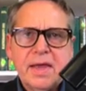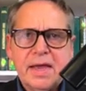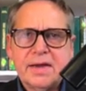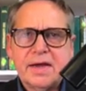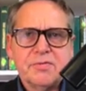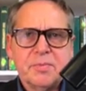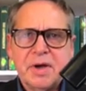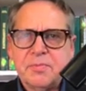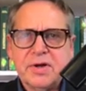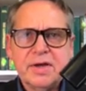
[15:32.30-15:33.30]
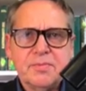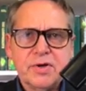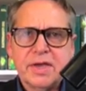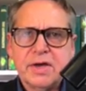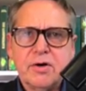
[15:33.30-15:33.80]
And I remember
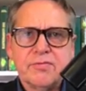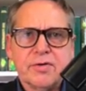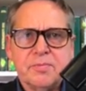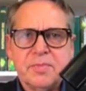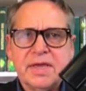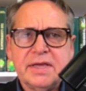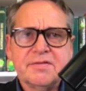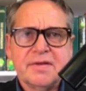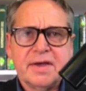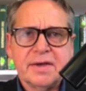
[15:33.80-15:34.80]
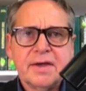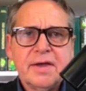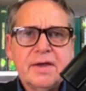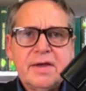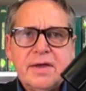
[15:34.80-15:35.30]
him looking over at me and saying,
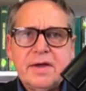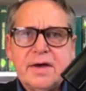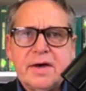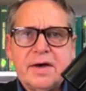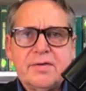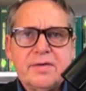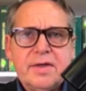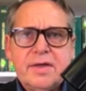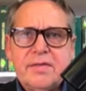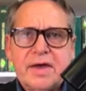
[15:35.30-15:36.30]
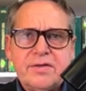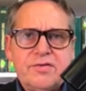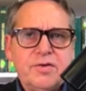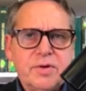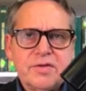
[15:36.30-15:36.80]
uh,
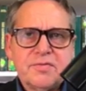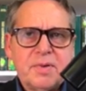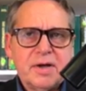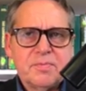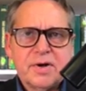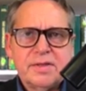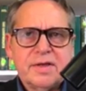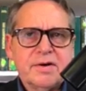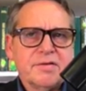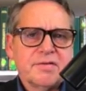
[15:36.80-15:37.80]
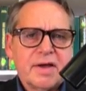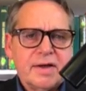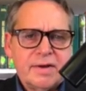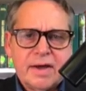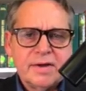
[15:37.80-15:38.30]
That two inch pipe right there, it's
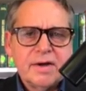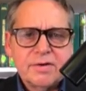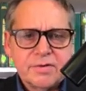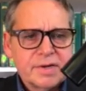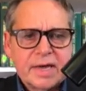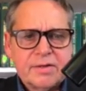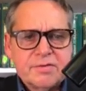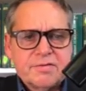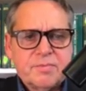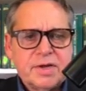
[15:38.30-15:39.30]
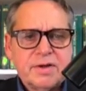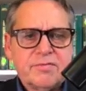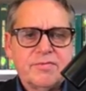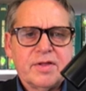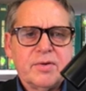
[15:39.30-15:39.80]
got 900 gallons a
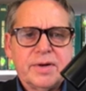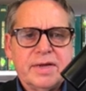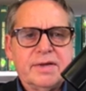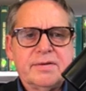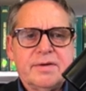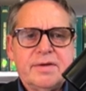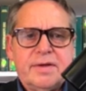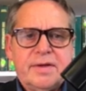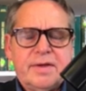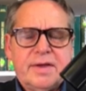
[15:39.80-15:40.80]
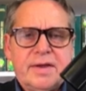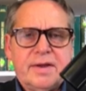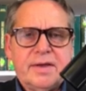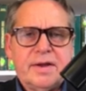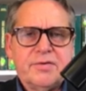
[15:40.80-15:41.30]
minute flow in it.
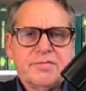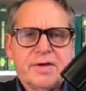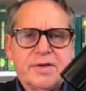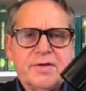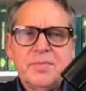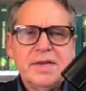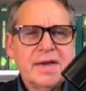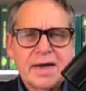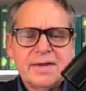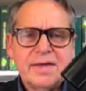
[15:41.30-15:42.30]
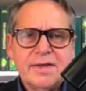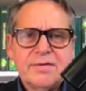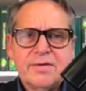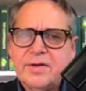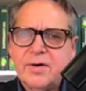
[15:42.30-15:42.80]
And, and I was like, You mean
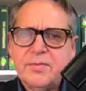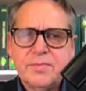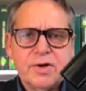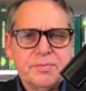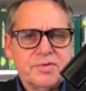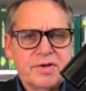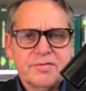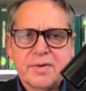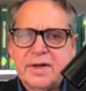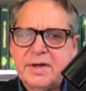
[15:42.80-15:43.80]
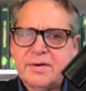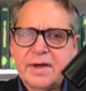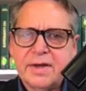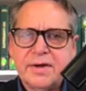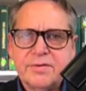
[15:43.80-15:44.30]
90? No, nope, nope, says right here
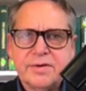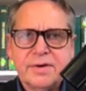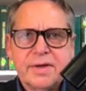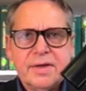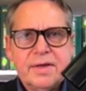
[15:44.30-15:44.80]
900.